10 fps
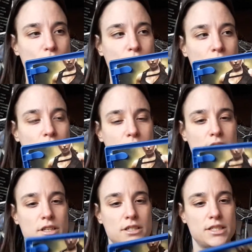the
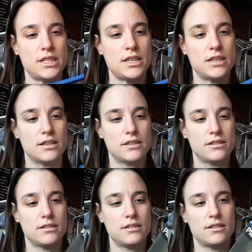dirty
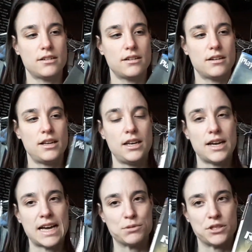
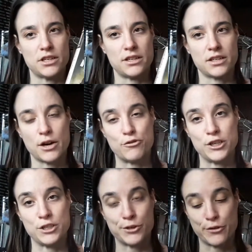outer
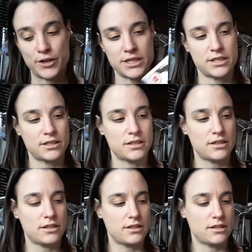coverings of it,
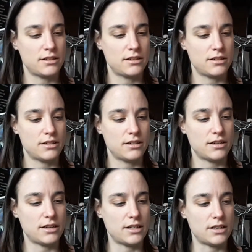
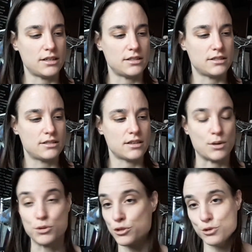and I
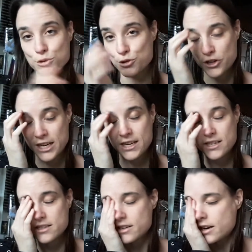wasn't
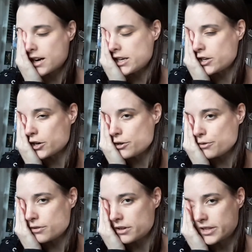shortchanged. I
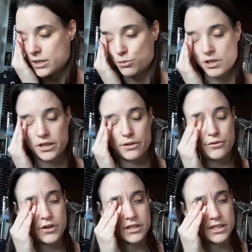know this was like the
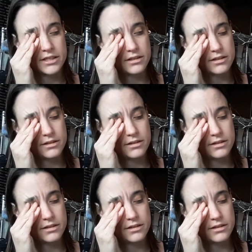first